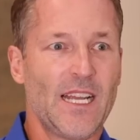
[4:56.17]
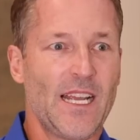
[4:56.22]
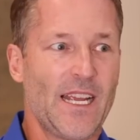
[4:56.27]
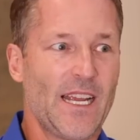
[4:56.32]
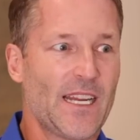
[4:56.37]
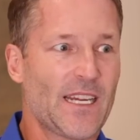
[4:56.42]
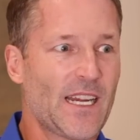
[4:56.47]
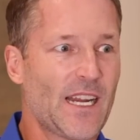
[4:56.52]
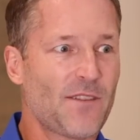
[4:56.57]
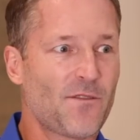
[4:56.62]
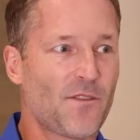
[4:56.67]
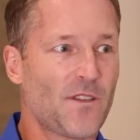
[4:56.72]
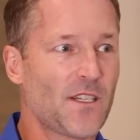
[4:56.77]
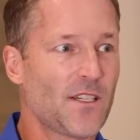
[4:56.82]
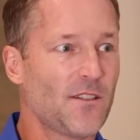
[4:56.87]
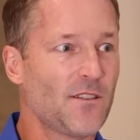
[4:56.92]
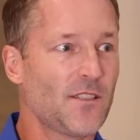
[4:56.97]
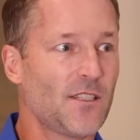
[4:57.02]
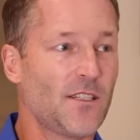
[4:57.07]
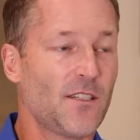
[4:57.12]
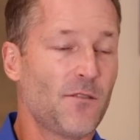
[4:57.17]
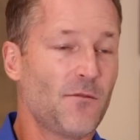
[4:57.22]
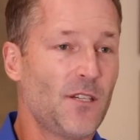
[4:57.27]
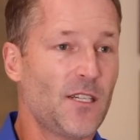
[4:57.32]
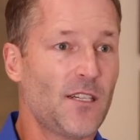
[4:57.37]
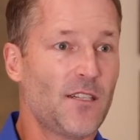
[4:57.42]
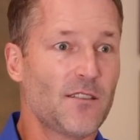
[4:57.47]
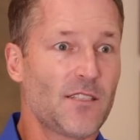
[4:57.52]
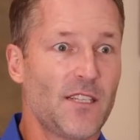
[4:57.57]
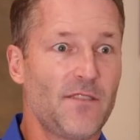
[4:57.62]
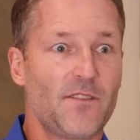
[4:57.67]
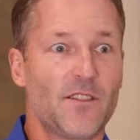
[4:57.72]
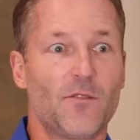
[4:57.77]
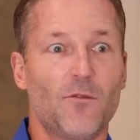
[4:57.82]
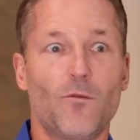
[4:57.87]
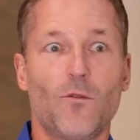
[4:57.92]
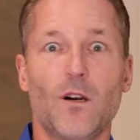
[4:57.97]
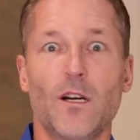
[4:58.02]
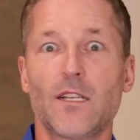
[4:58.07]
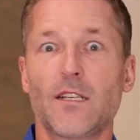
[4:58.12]
And I figured, you know what, I'll give it
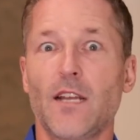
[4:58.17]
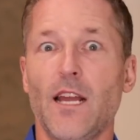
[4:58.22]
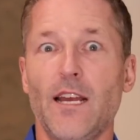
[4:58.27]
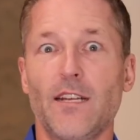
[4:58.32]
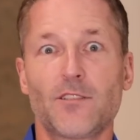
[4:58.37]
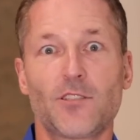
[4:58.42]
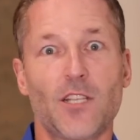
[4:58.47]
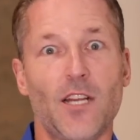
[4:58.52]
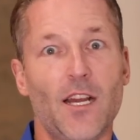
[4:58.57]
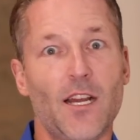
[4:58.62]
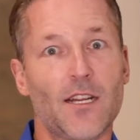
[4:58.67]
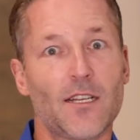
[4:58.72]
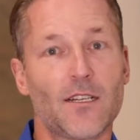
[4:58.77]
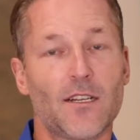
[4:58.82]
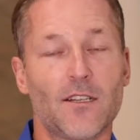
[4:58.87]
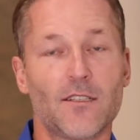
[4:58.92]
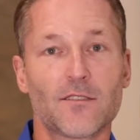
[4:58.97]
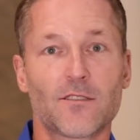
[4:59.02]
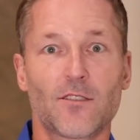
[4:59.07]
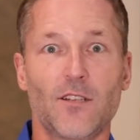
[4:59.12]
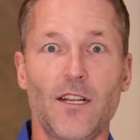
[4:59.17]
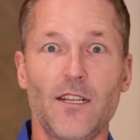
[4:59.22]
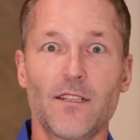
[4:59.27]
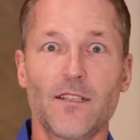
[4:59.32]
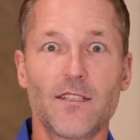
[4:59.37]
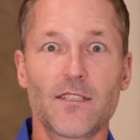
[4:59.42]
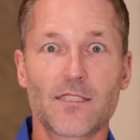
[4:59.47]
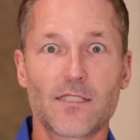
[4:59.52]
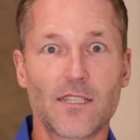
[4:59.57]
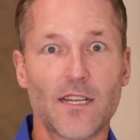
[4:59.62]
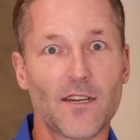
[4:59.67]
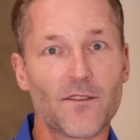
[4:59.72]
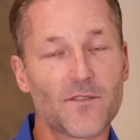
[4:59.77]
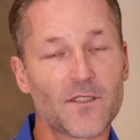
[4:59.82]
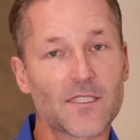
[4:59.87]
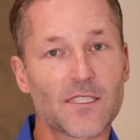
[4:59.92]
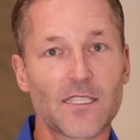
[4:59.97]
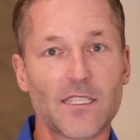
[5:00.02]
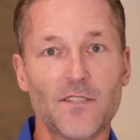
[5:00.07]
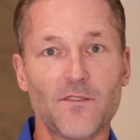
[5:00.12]
one last shot. I'll try this stuff
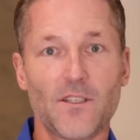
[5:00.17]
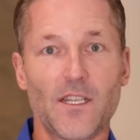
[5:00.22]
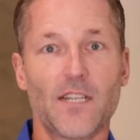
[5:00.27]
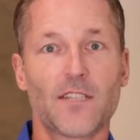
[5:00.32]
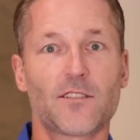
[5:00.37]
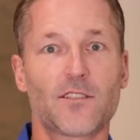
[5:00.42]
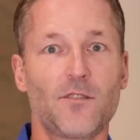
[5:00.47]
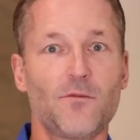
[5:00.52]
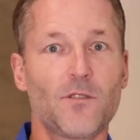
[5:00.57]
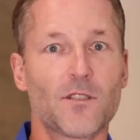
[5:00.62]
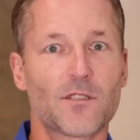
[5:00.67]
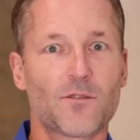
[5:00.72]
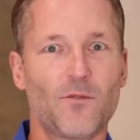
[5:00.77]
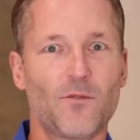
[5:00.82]
and see if it actually works.